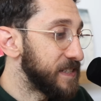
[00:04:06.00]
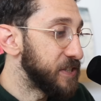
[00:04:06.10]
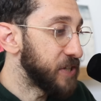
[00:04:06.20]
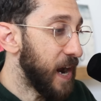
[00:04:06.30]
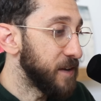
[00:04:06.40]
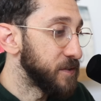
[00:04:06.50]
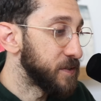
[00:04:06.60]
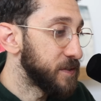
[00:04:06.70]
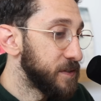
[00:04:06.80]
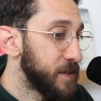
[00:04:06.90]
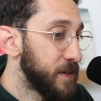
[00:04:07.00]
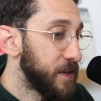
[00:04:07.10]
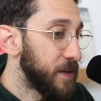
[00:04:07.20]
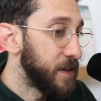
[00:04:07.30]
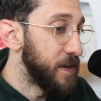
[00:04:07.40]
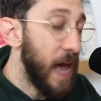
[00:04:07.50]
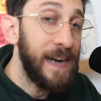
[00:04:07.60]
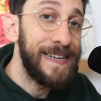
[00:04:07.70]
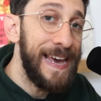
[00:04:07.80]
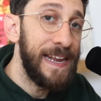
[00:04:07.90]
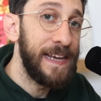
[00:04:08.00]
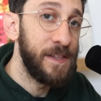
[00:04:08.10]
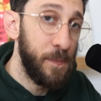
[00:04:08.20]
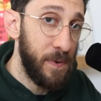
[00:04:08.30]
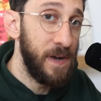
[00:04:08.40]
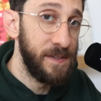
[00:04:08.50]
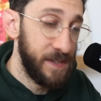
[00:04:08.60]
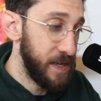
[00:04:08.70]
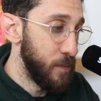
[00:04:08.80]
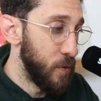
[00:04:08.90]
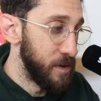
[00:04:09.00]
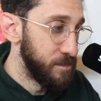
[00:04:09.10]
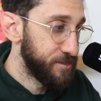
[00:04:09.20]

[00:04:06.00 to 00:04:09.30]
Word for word: to Chiles not getting the bronze anymore.